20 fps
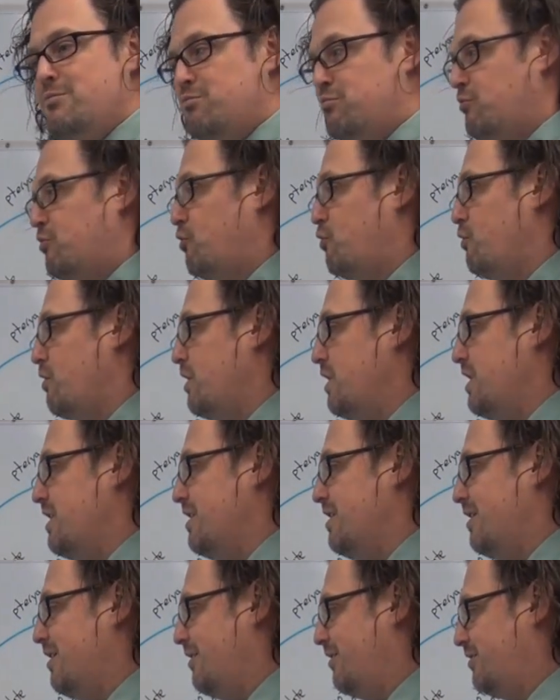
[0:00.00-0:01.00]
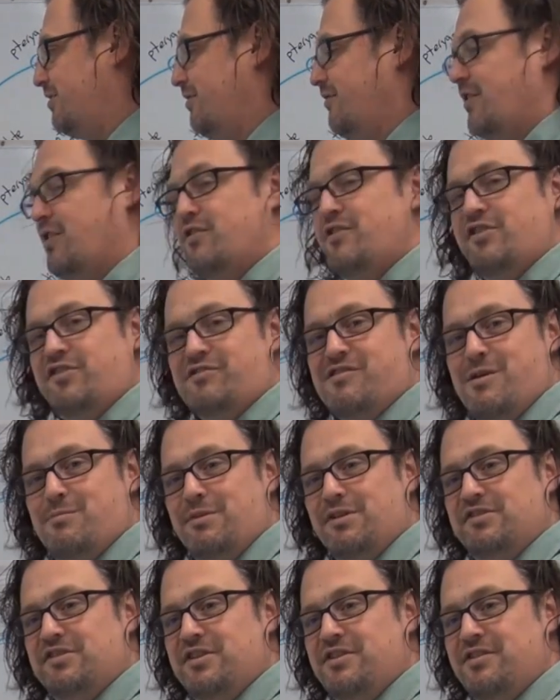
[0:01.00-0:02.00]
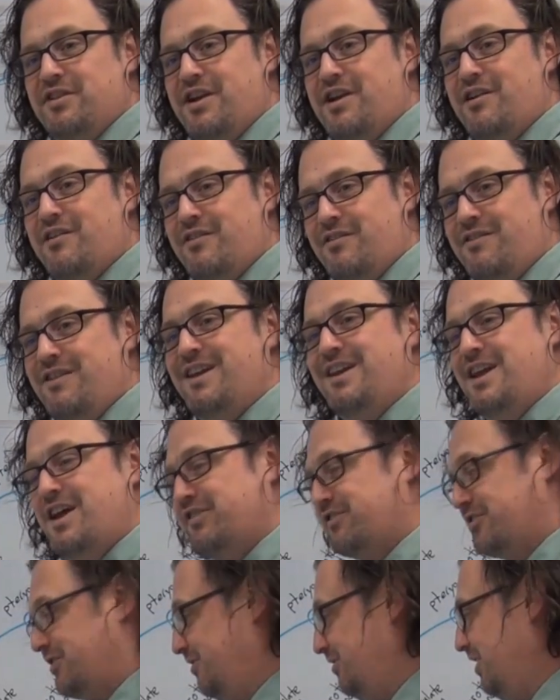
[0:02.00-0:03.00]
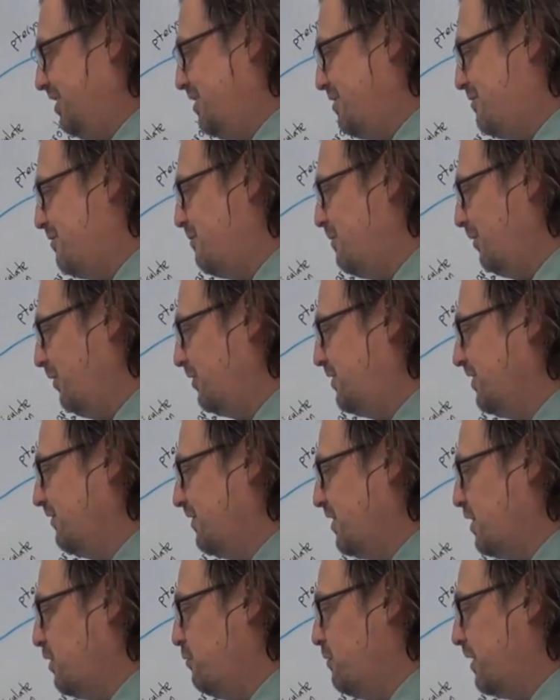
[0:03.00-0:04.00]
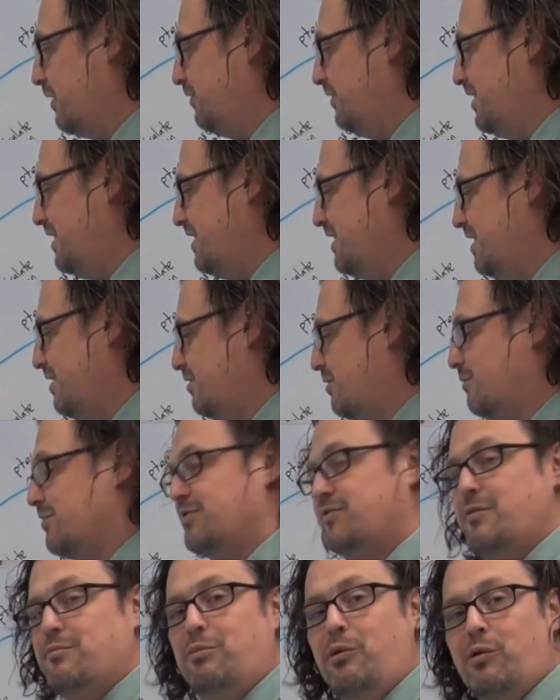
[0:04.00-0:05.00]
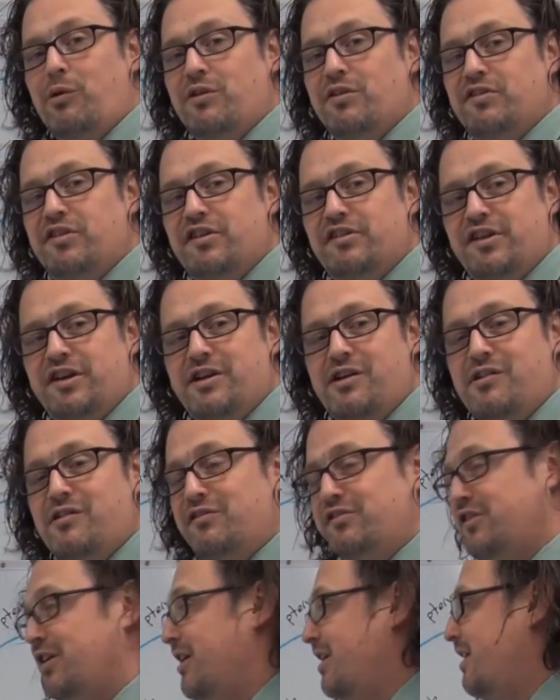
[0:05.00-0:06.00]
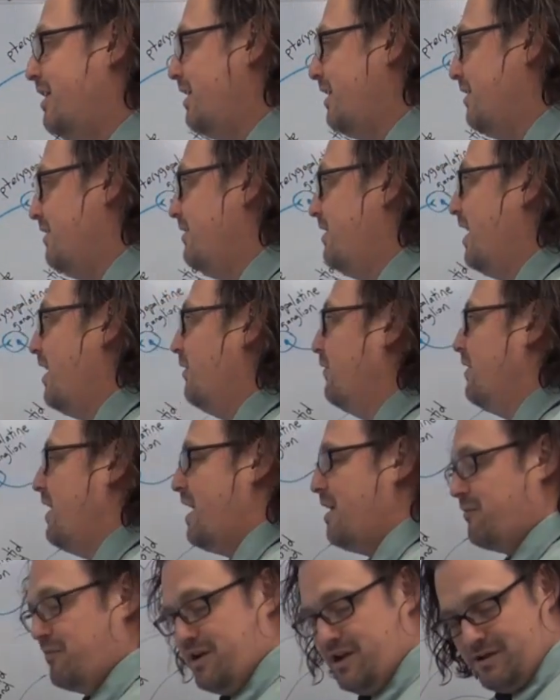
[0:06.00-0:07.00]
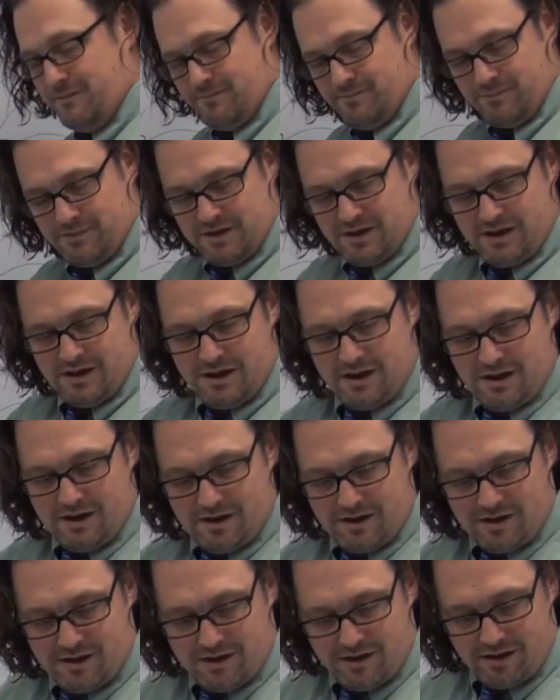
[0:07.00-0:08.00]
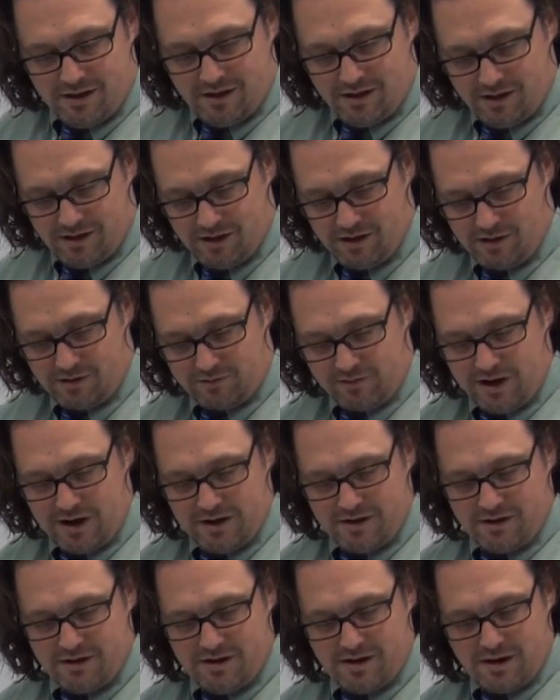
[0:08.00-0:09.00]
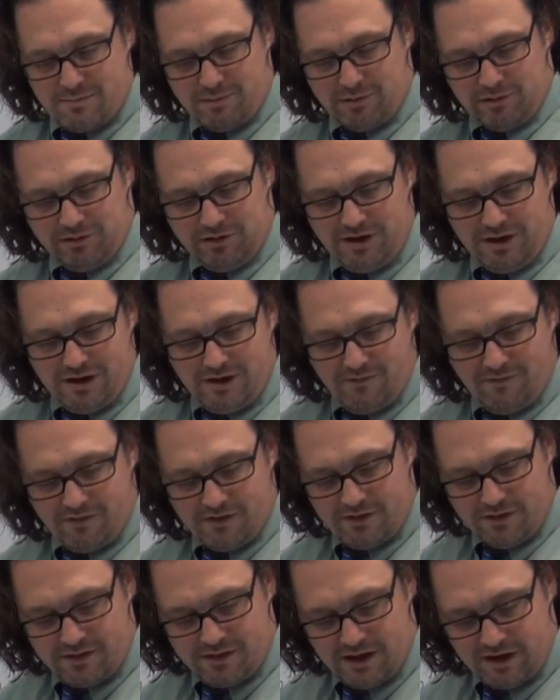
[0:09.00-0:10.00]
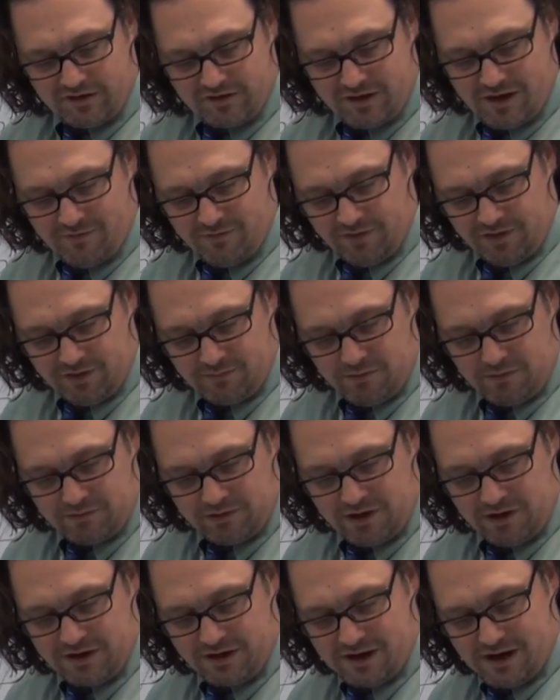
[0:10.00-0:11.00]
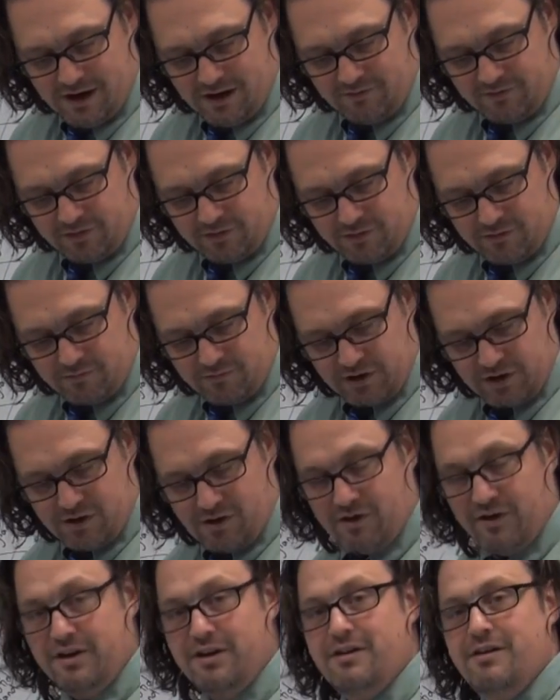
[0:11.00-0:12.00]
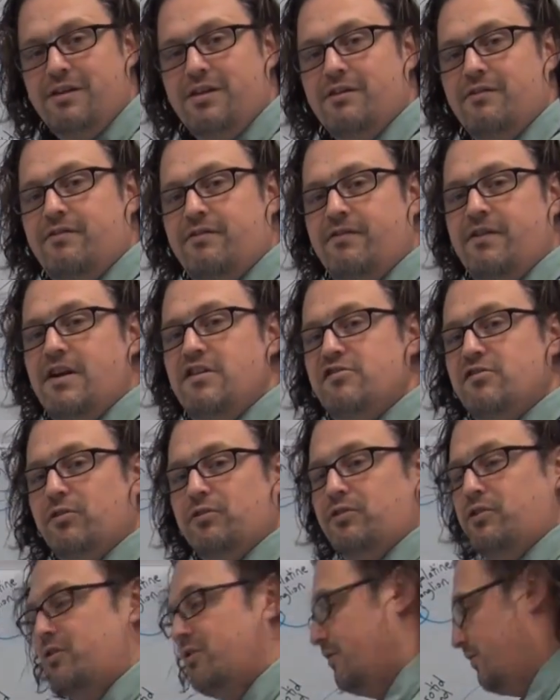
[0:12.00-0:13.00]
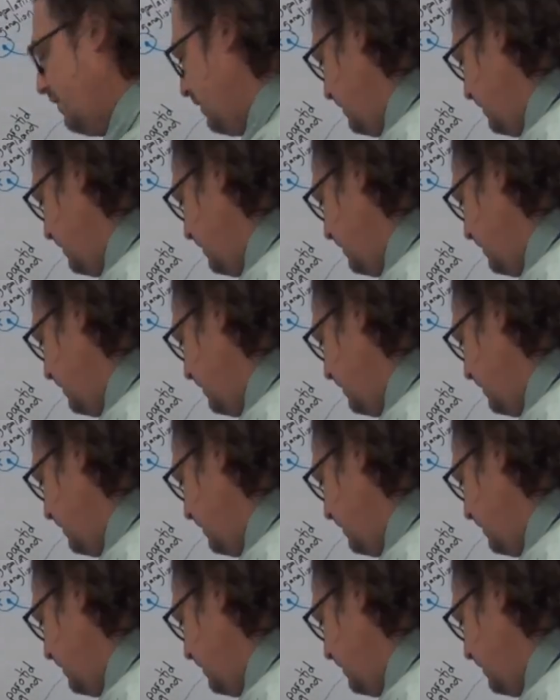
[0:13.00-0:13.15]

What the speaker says: Pretty severe discrepancy there. It escalated relatively quickly in terms of importance as it goes down that way. Alright, now I believe that's everything we wanted to cover regarding the facial nerve